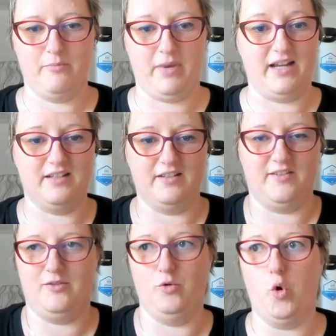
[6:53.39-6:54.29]
by
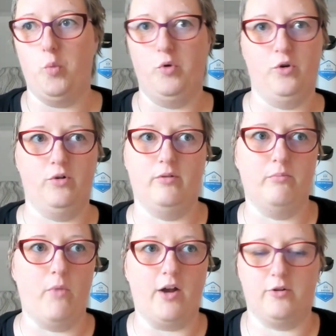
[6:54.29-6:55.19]
this normal
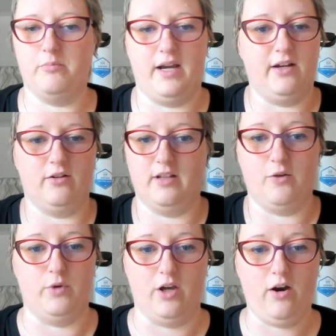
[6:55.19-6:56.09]
modern buyer
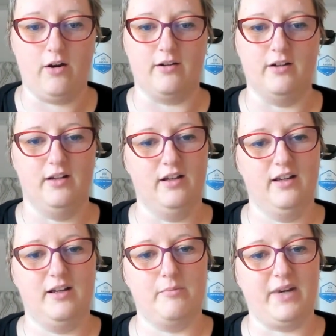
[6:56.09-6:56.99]
that we are
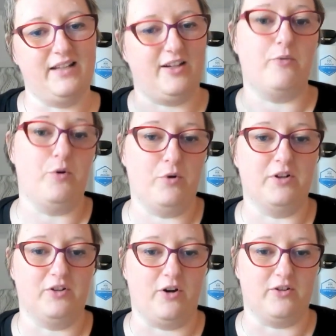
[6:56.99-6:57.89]
by the time we
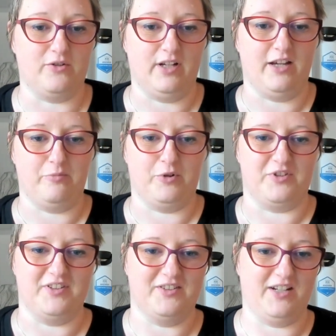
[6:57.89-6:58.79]
want to talk to a live
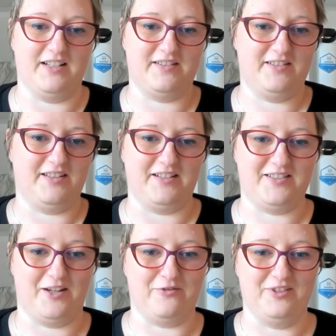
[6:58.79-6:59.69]
person. So
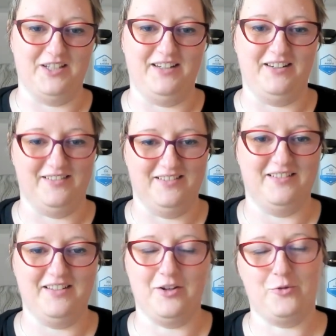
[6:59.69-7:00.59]
that's definitely
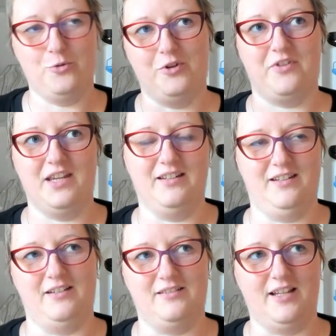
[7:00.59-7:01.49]
a cool thing
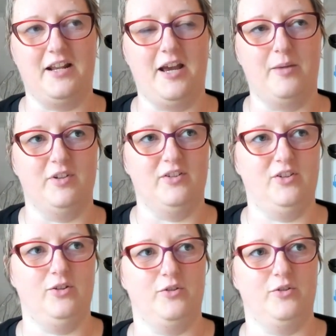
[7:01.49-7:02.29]
that happened to you